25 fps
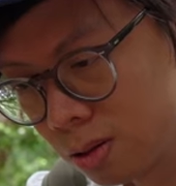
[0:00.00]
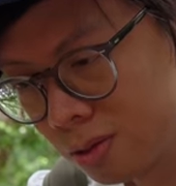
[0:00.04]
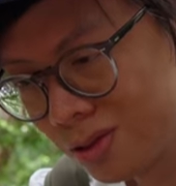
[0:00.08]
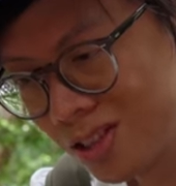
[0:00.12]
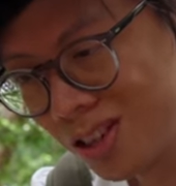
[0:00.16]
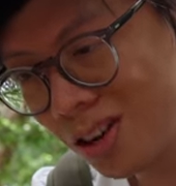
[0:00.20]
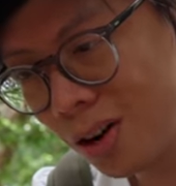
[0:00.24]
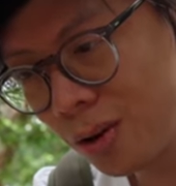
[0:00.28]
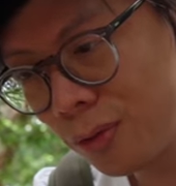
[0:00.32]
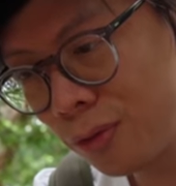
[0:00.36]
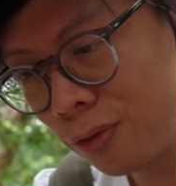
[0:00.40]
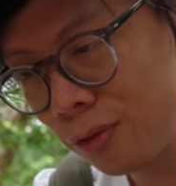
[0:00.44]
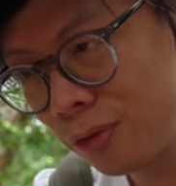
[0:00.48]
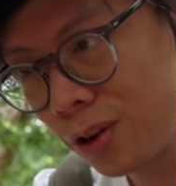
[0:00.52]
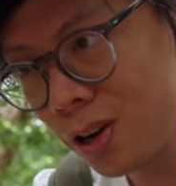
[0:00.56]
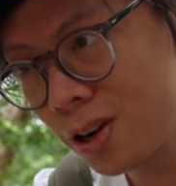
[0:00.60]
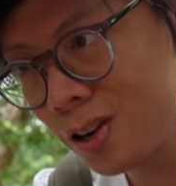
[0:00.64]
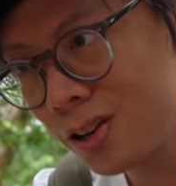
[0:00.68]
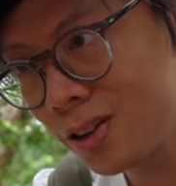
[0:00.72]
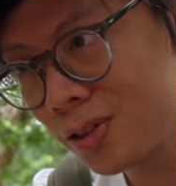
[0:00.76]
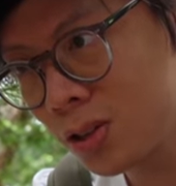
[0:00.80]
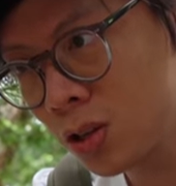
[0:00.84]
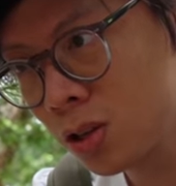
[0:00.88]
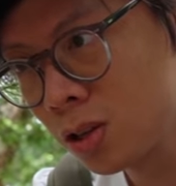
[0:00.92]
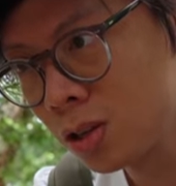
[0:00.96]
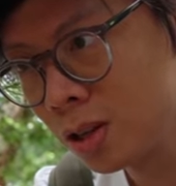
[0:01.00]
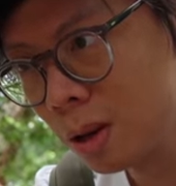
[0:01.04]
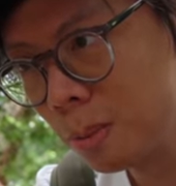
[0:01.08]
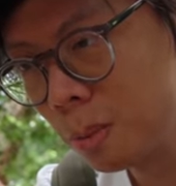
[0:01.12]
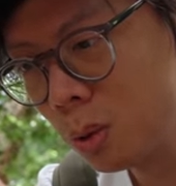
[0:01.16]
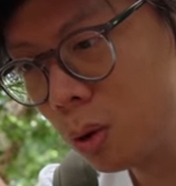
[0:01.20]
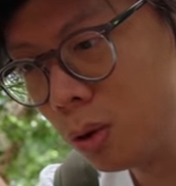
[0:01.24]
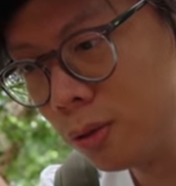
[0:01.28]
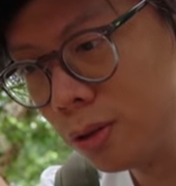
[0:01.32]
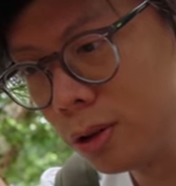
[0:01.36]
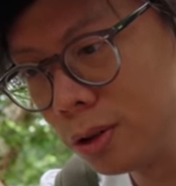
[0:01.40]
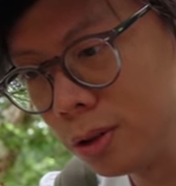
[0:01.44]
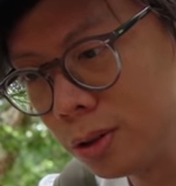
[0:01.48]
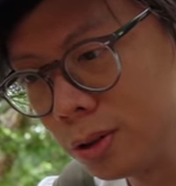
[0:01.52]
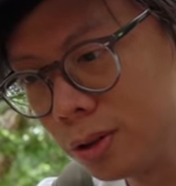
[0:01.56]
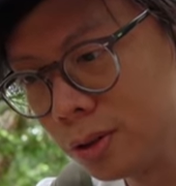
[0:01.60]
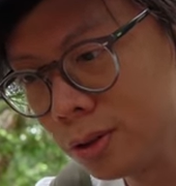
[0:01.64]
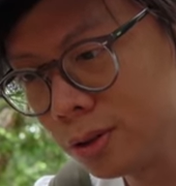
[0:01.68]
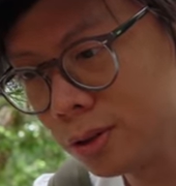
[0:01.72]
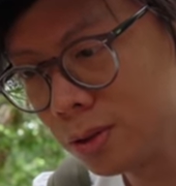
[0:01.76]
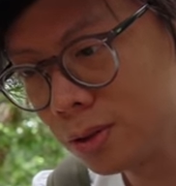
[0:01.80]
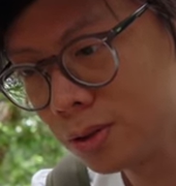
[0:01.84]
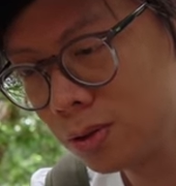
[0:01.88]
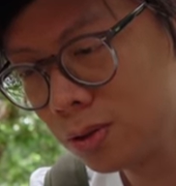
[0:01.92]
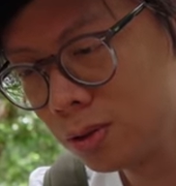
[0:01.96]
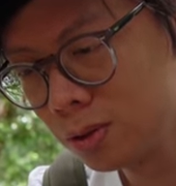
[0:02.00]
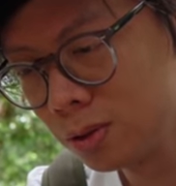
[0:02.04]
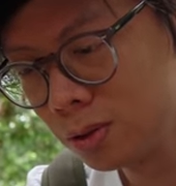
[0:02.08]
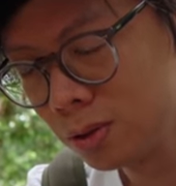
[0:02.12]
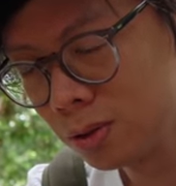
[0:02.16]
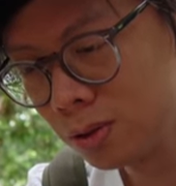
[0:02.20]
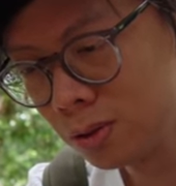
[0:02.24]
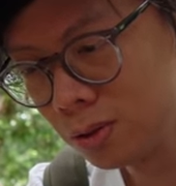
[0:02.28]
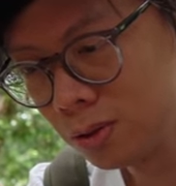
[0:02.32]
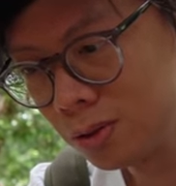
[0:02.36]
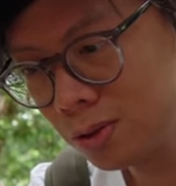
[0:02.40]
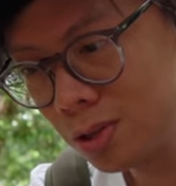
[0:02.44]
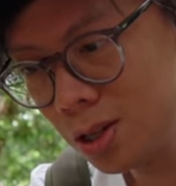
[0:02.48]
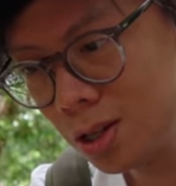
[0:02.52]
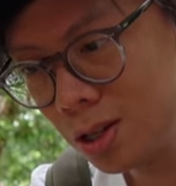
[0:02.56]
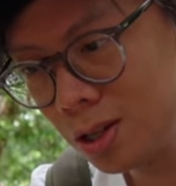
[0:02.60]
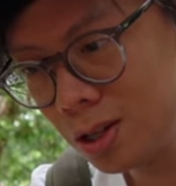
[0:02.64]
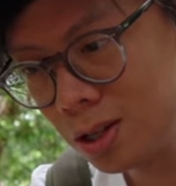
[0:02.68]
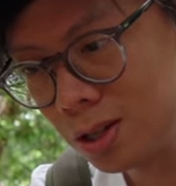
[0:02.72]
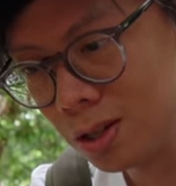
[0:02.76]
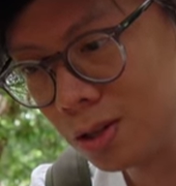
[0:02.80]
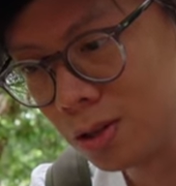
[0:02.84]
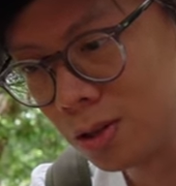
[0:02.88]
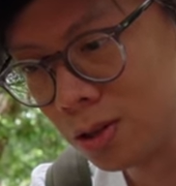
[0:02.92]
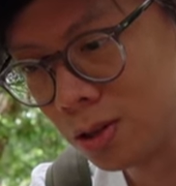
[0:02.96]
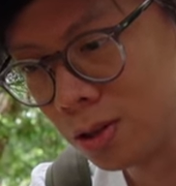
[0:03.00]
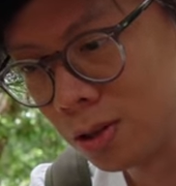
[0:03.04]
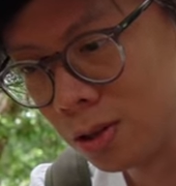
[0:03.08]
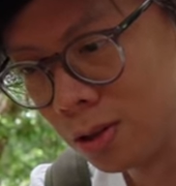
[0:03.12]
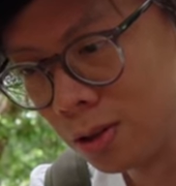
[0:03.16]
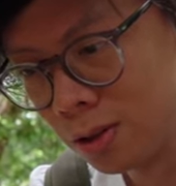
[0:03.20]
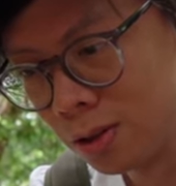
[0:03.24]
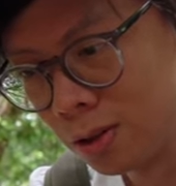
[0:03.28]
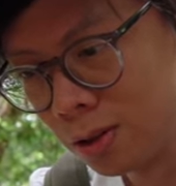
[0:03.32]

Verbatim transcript: Did I fart and move it? Jeez.